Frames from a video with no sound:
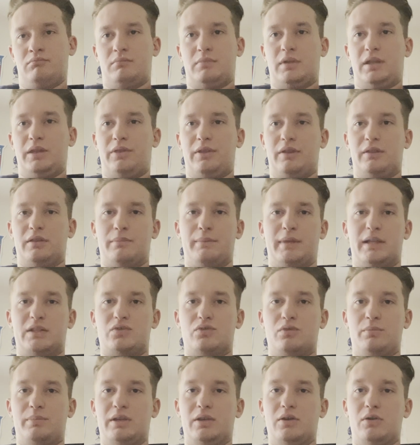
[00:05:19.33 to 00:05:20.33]
I think the
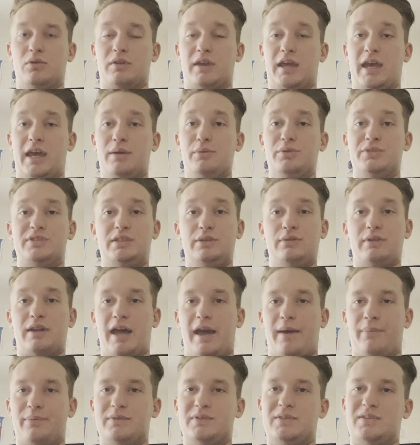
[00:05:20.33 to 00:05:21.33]
Mets will be okay. We'll see what
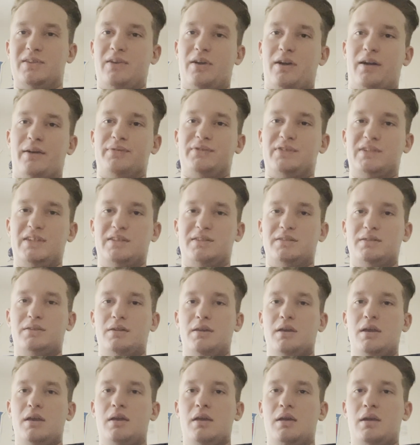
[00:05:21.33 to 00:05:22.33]
happens in the offseason.
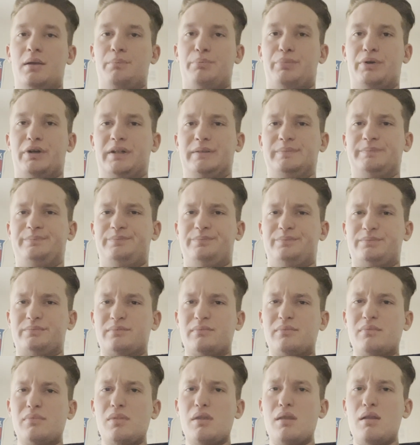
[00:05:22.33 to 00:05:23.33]
But
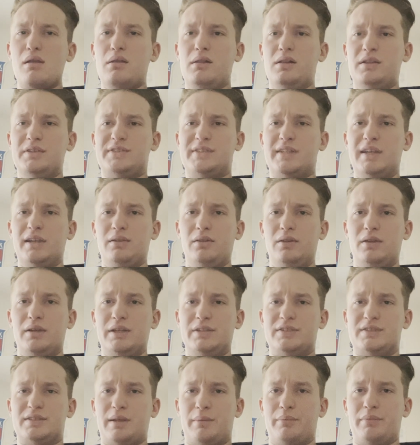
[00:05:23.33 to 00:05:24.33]
let's take a look
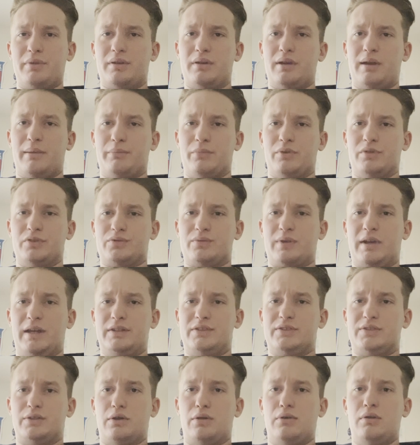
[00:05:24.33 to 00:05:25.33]
at some of the numbers,
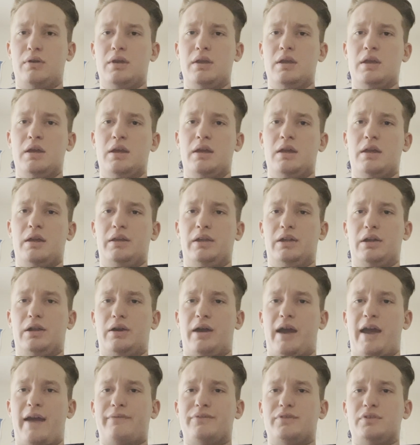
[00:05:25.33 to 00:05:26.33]
right? So, you know,
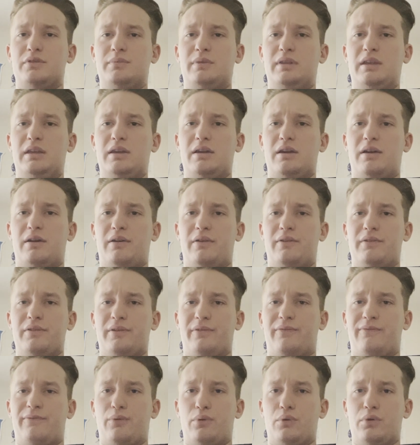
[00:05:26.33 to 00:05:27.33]
after
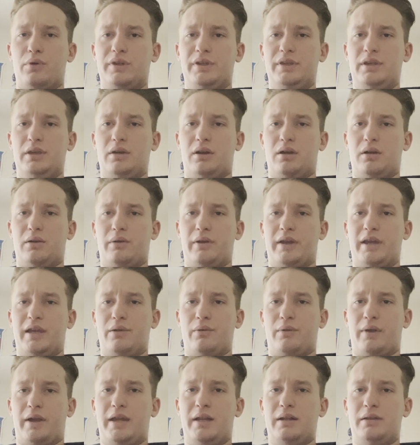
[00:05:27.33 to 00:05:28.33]
the 4
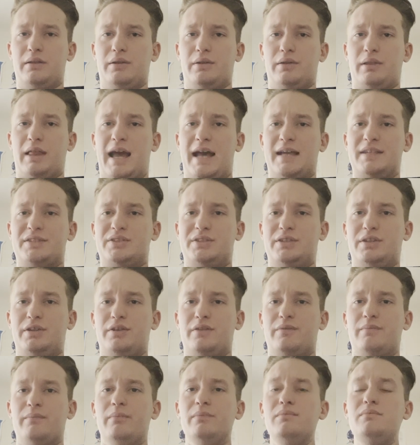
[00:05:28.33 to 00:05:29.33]
ERA, right, the last
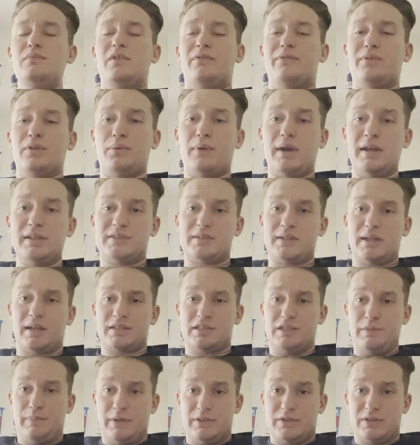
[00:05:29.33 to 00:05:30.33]
year for the White
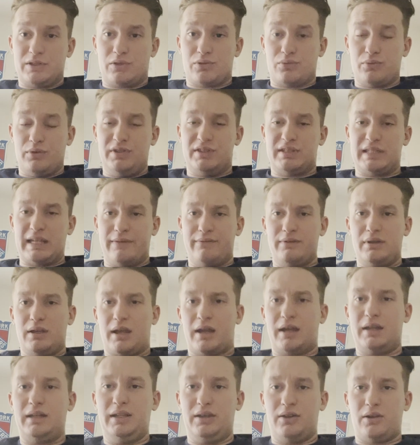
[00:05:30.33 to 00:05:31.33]
Sox, he pitched a
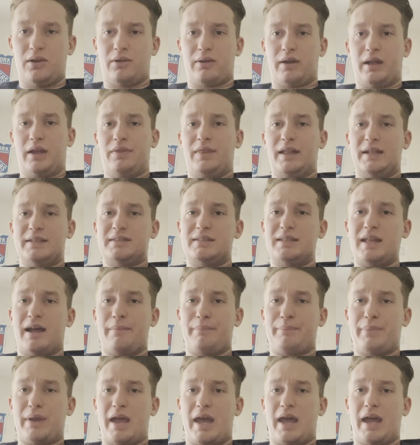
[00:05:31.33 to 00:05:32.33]
3.79 ERA. That's
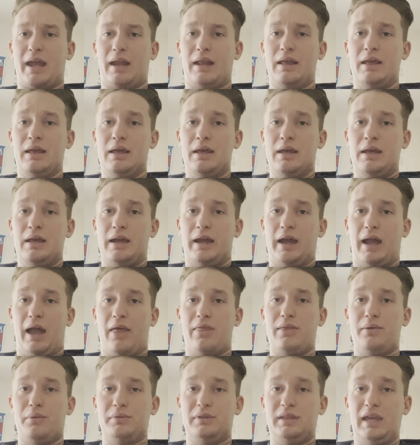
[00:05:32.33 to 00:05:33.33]
not bad.
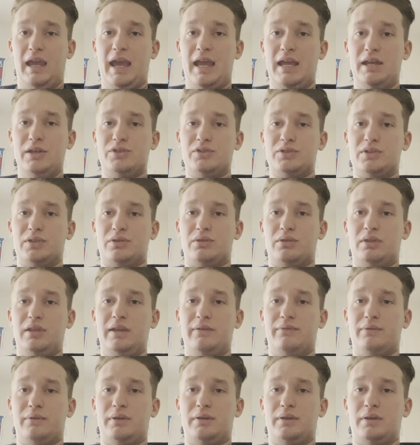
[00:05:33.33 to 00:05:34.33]
And then with the Angels and
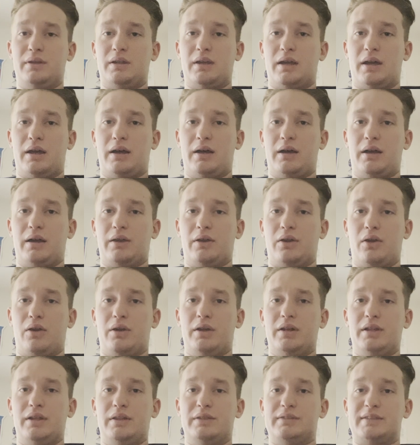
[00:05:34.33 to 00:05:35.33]
Cleveland
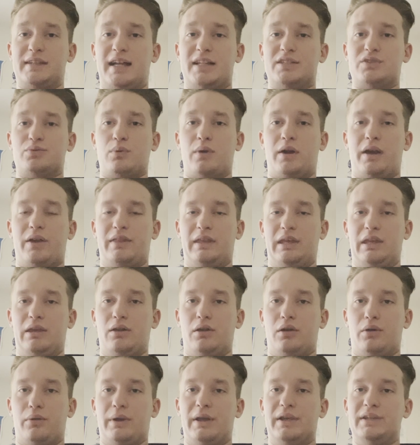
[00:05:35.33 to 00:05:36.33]
Guardians, that's why the
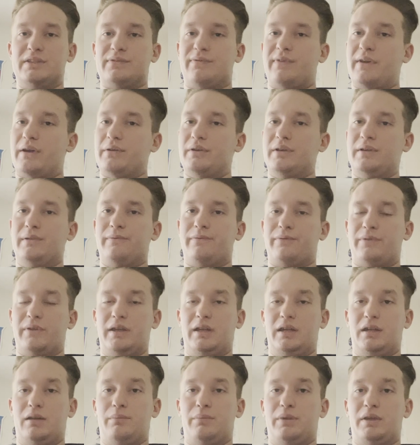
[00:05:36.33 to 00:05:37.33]
ERA is very
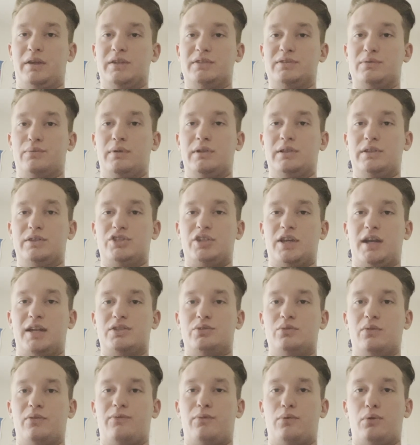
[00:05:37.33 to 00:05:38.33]
inflated, because it went
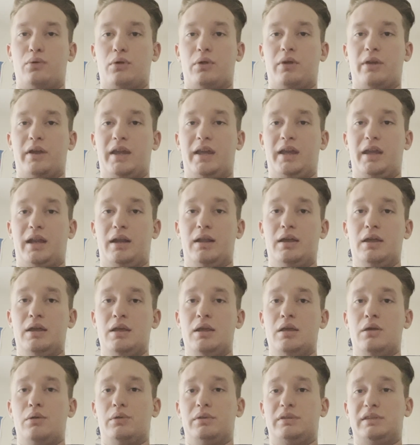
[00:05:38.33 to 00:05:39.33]
shot to a 4.08.
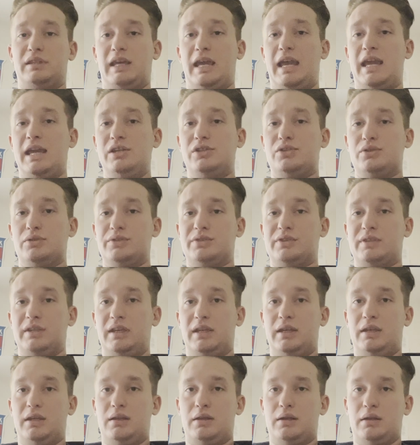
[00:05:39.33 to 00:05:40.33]
With the Angels
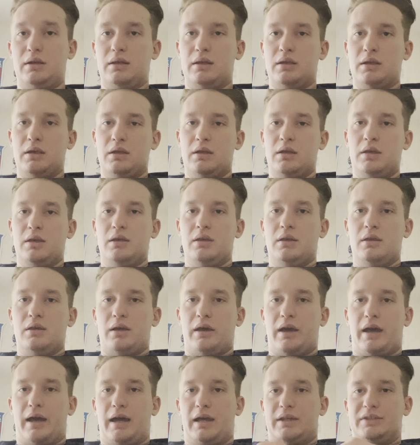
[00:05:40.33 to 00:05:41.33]
in
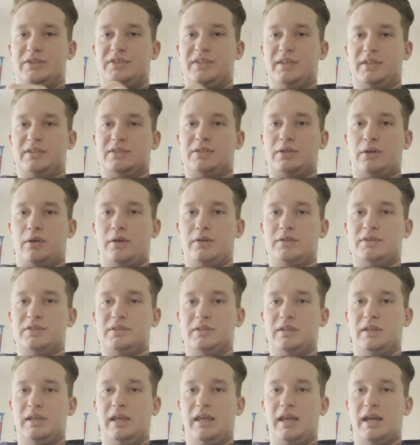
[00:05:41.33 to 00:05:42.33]
six
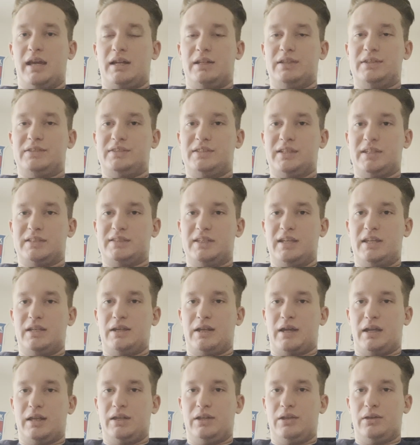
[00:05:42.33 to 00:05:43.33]
starts, he had a
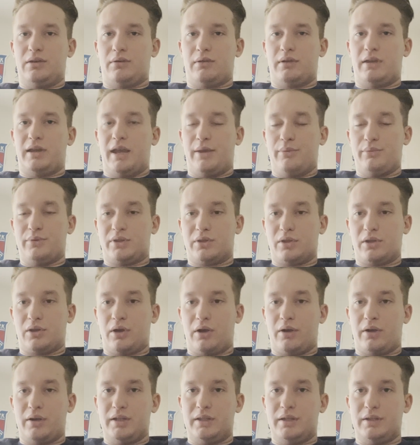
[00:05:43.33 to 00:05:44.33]
6.89 ERA. And with the
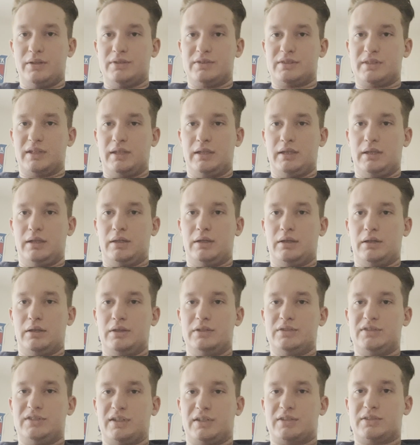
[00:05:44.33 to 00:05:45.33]
Guardians in
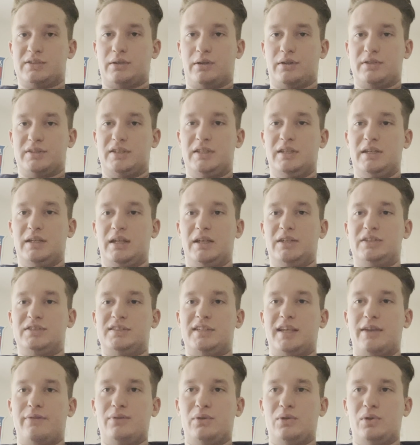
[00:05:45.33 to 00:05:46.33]
six starts, he had a
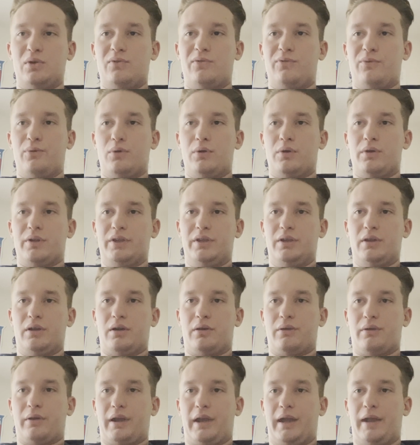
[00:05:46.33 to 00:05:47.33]
7.04
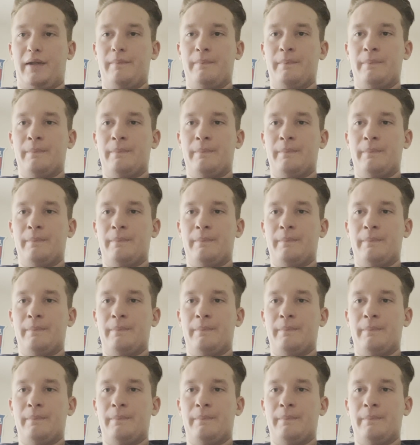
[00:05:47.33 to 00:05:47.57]
ERA.